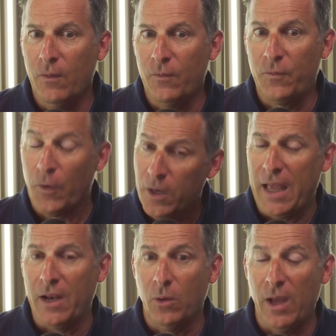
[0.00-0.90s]
for
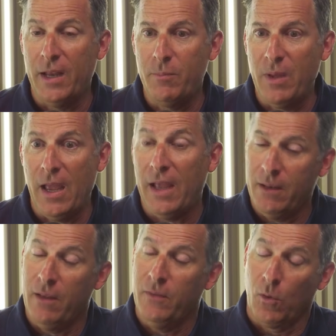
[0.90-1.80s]
NATO. And
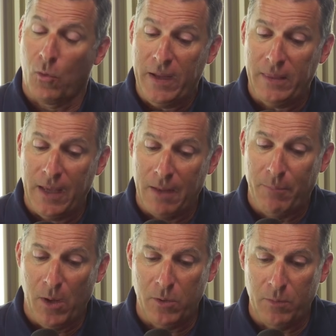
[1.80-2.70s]
the great thing
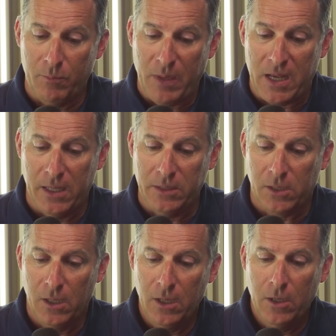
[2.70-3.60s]
about,
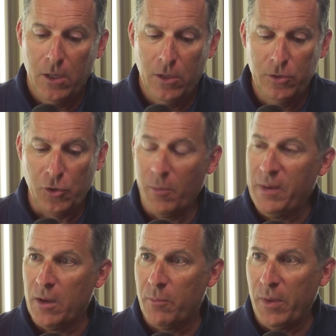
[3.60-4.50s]
because
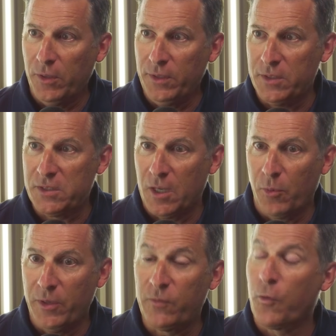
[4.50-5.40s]
Germany are building these
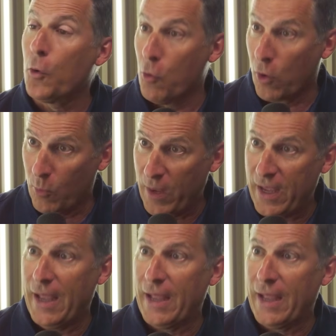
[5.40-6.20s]
submarines for Norway